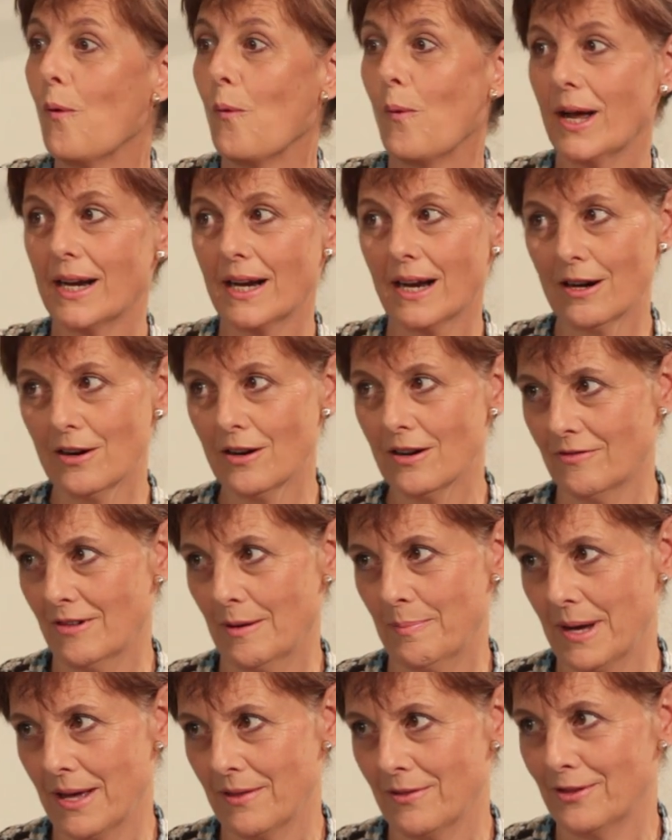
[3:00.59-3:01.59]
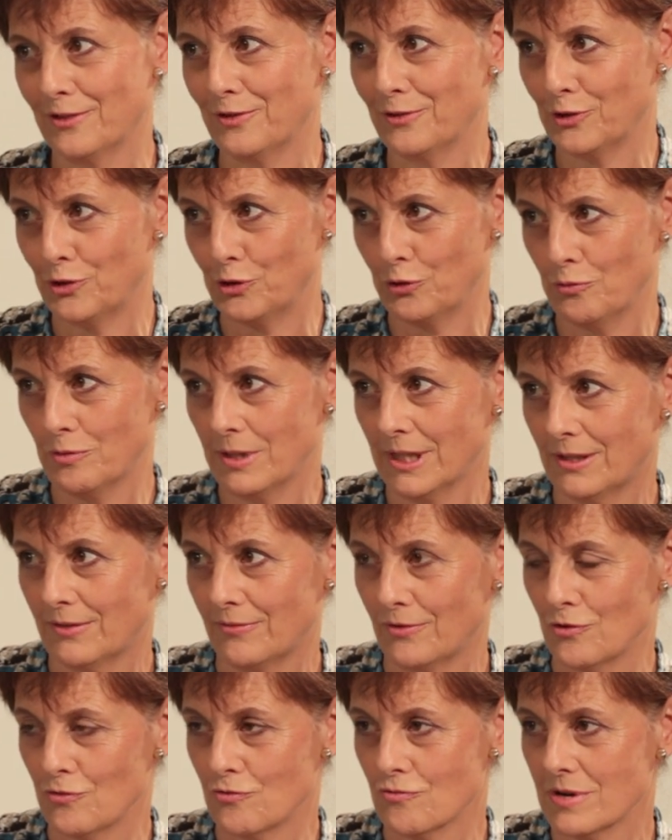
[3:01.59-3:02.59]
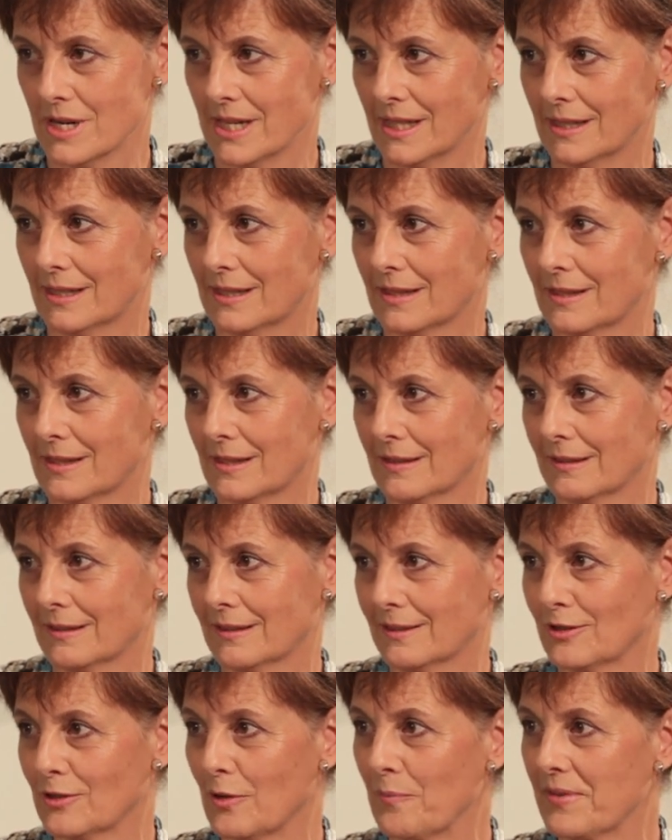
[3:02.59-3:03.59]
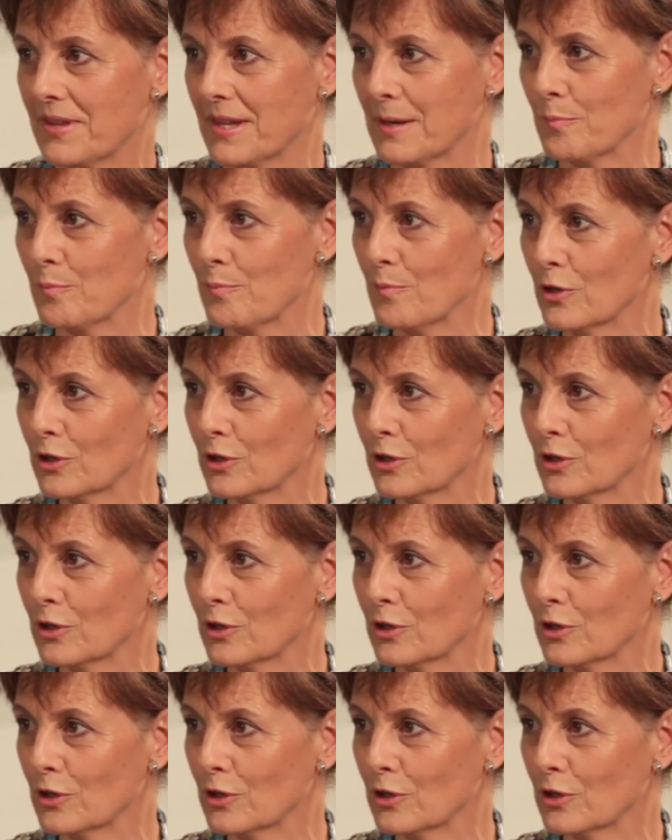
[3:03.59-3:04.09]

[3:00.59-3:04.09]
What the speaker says: What I love about the Jewish view is something